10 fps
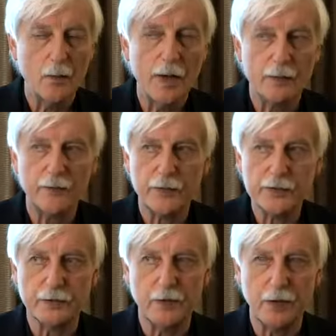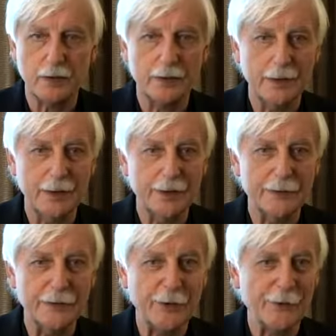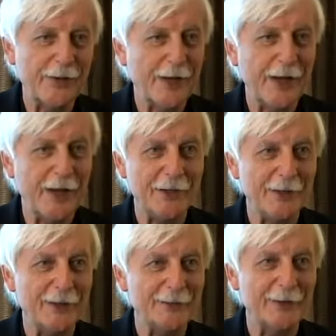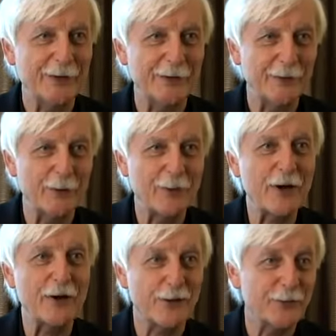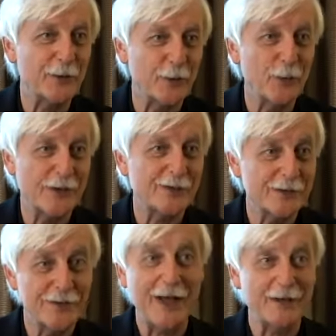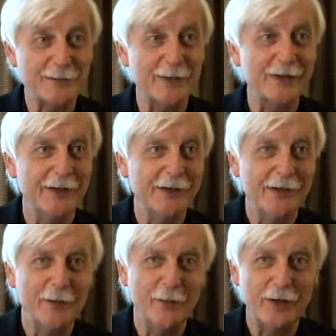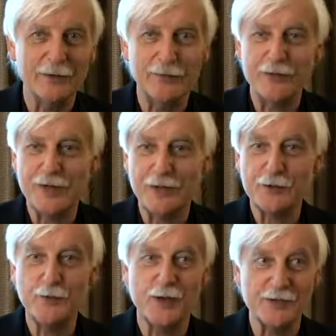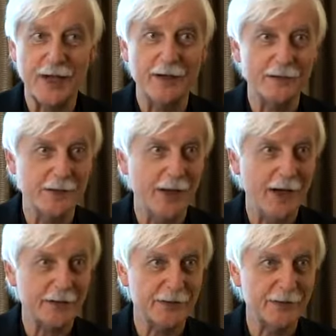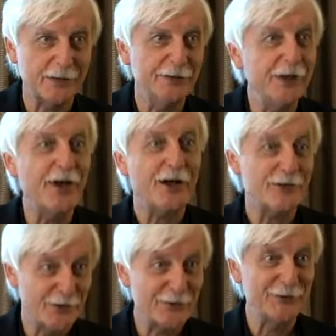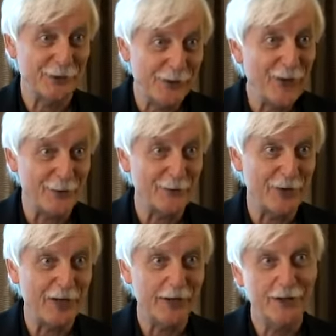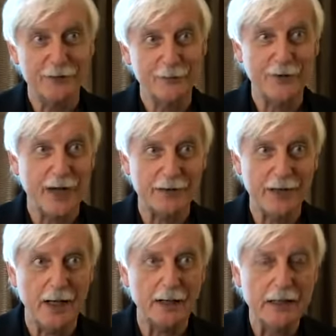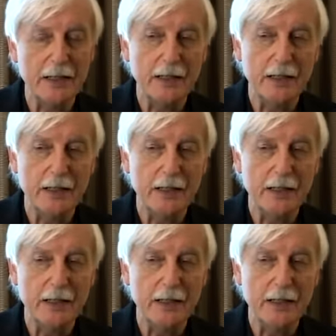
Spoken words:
Well, first of all, you know, and I had a radio viewer once ask me, well, if you take too much antioxidants, you need oxygen to live, right? And without that,